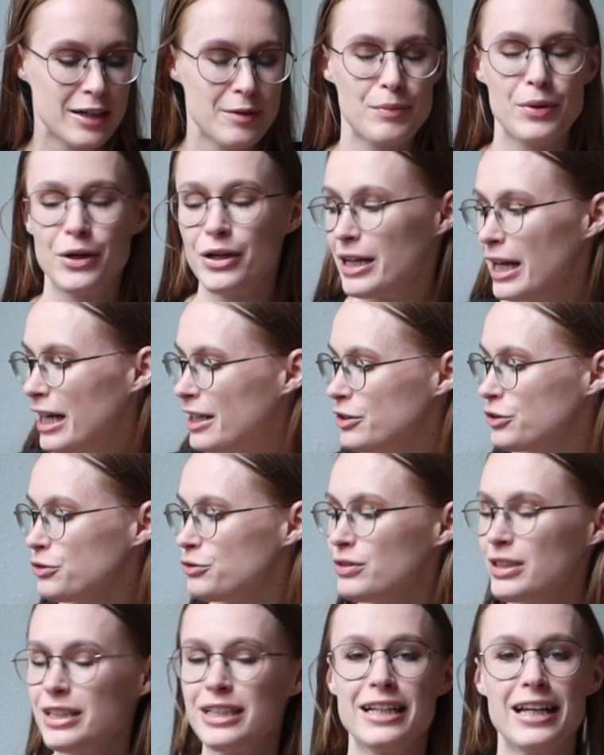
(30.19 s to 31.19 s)
But I do
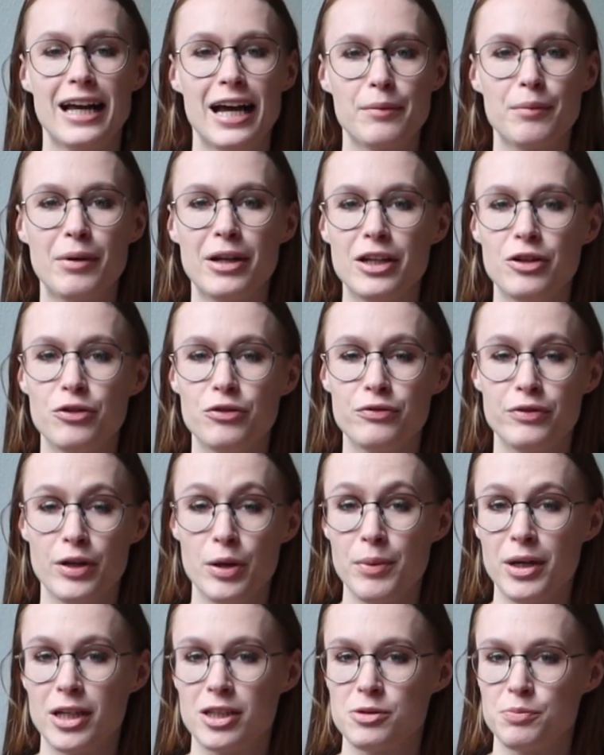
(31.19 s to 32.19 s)
really like my new
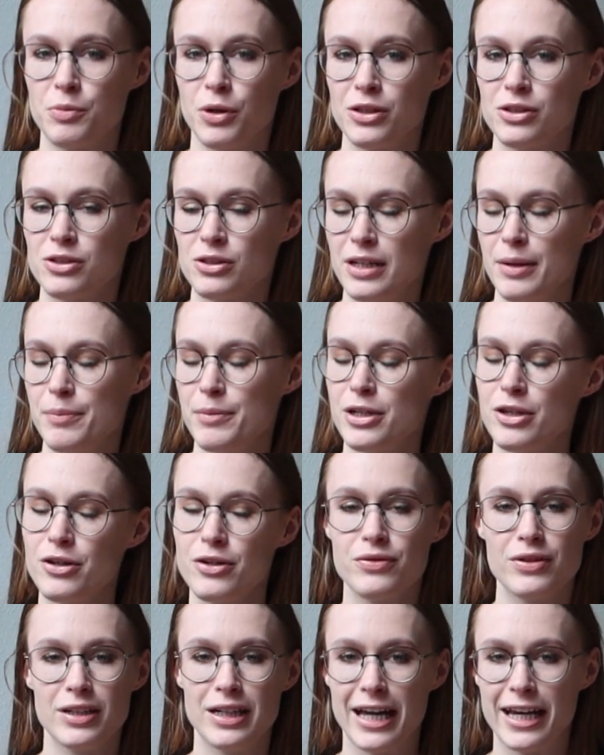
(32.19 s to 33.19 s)
filming spot, so let me know
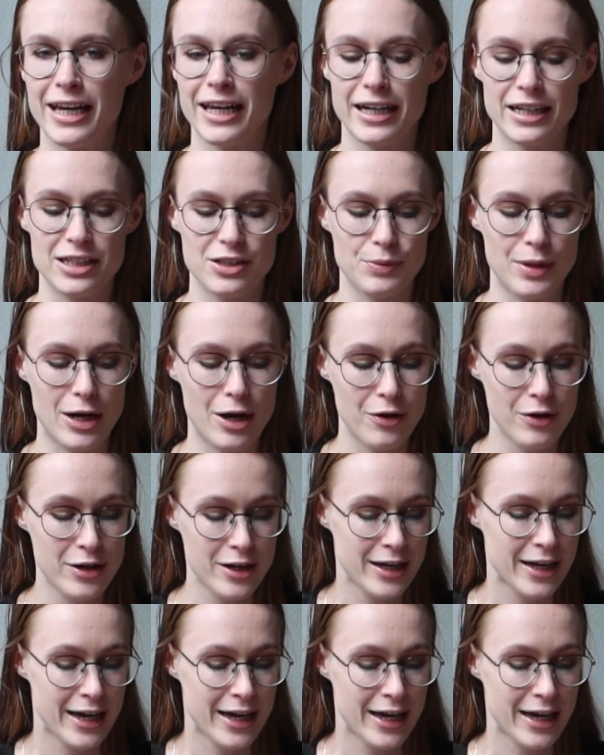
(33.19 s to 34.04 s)
if you like it as well.